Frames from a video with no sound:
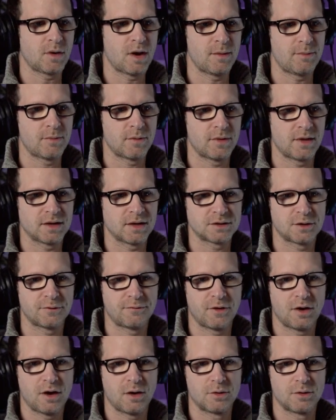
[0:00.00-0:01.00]
quite happy with that so
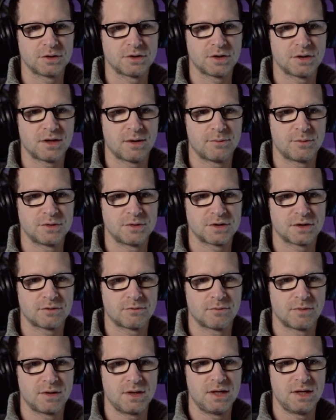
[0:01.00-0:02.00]
far. I want to turn that music
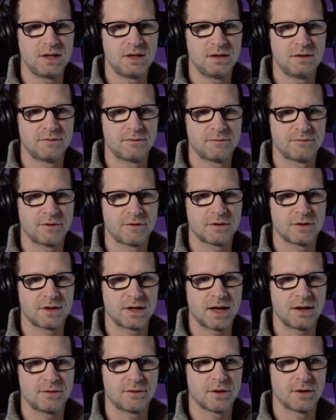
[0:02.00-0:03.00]
even further
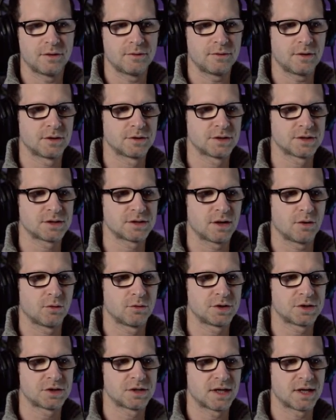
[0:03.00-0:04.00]
down though and just
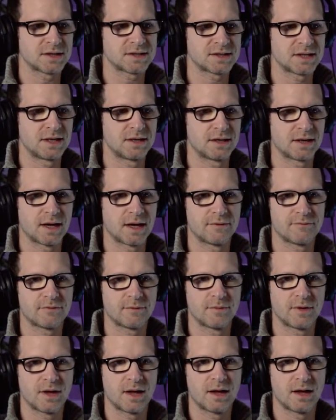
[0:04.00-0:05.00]
audition that scene again
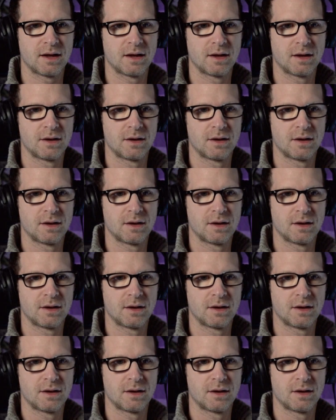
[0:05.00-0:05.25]
from there.